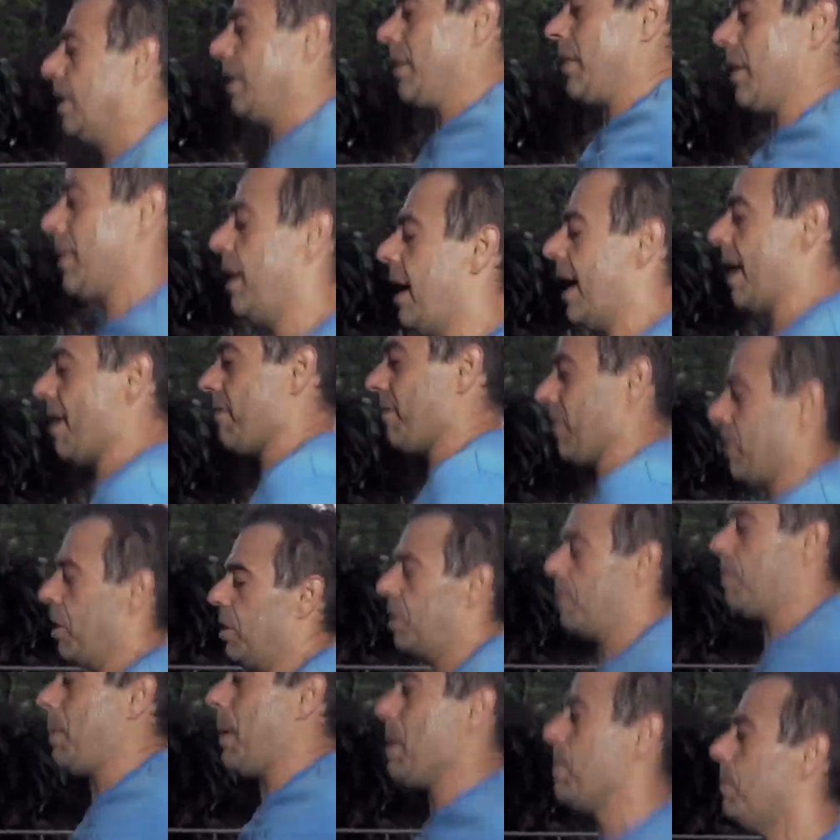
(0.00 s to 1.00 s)
that I have a lot
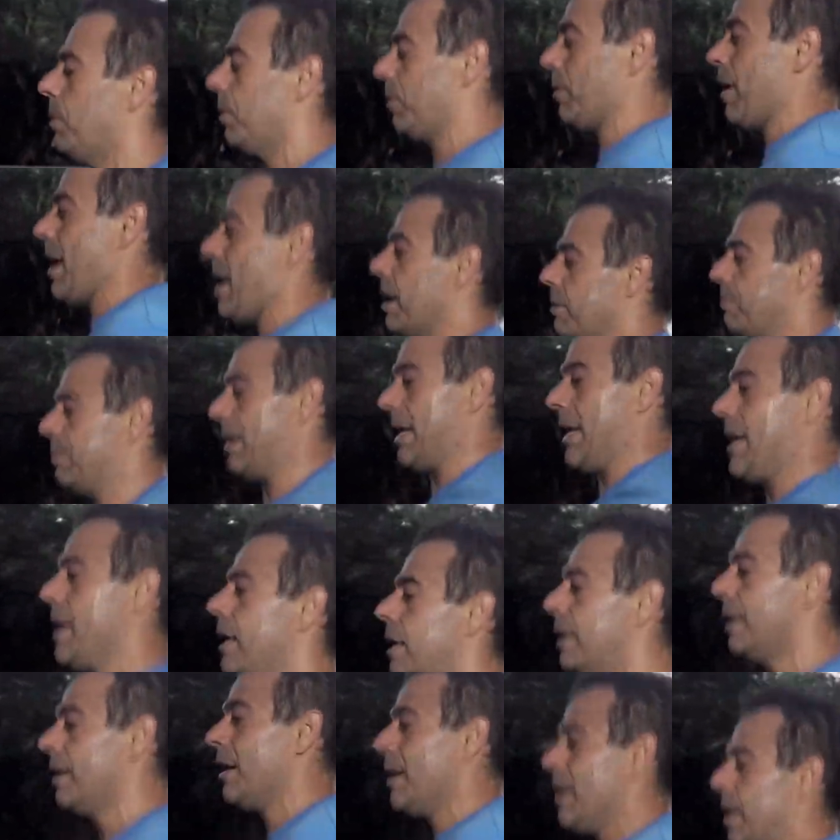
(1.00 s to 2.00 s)
of people around me
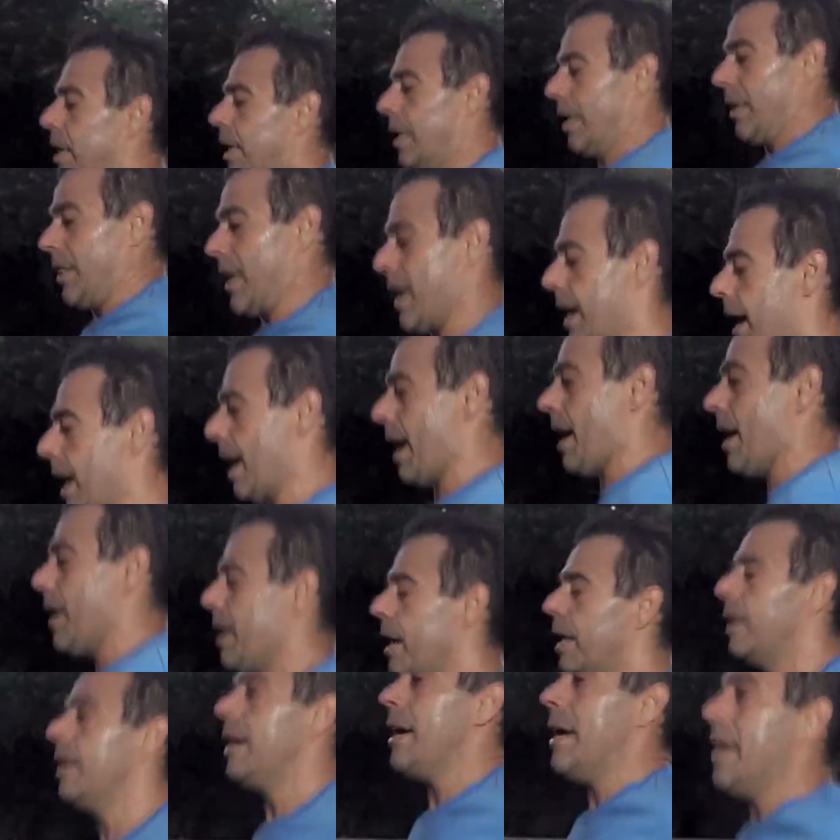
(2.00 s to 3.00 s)
that
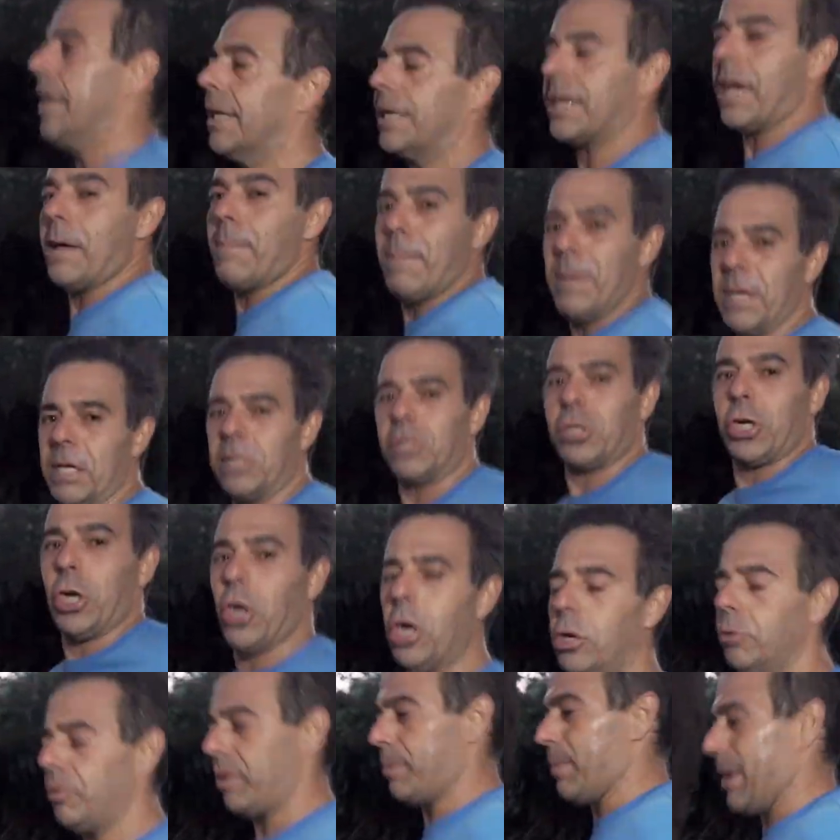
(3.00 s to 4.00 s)
keep me in
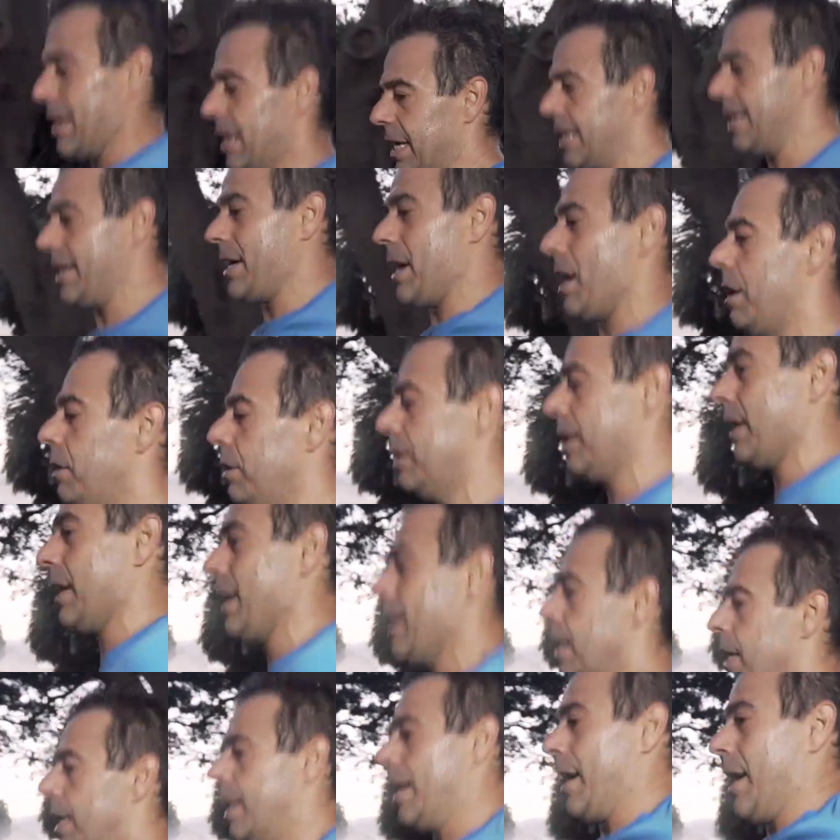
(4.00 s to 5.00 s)
tune with my ego.
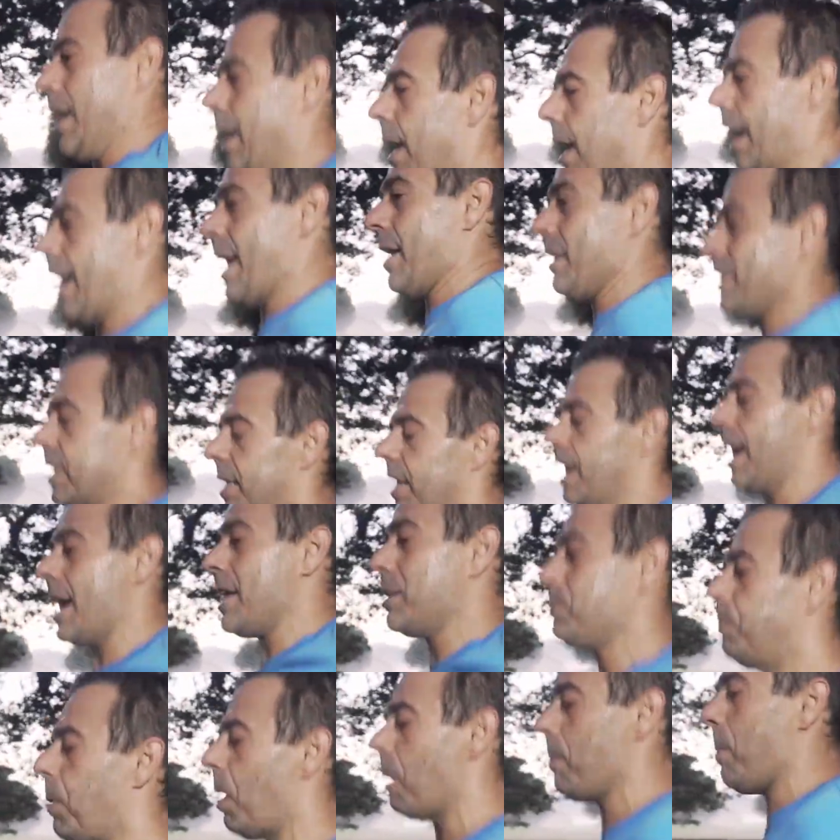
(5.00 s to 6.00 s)
And
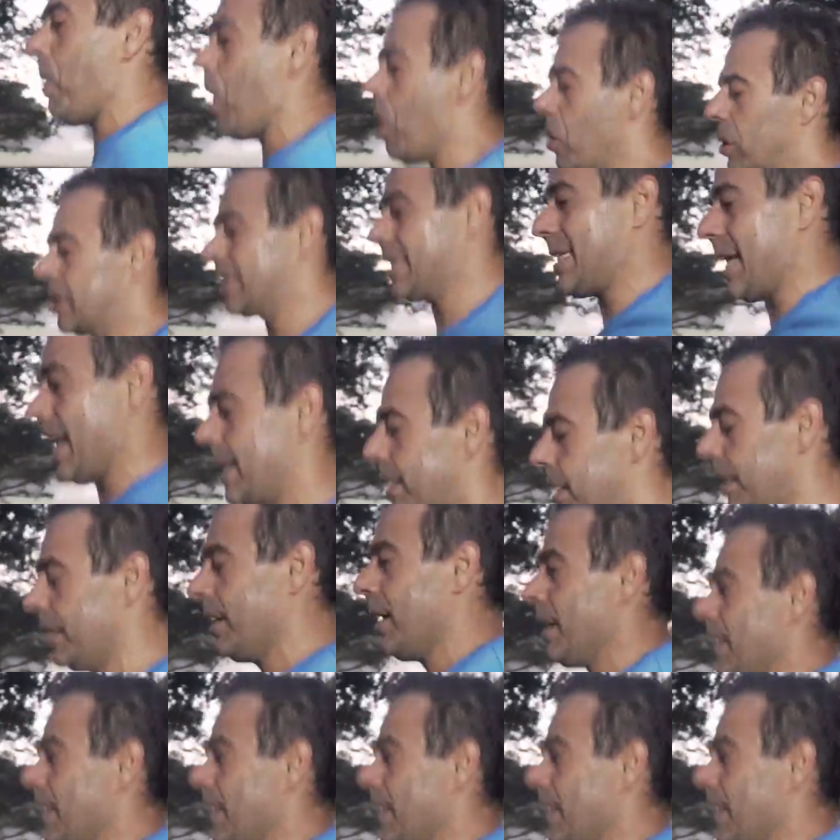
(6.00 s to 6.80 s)
as Bob Hawke said,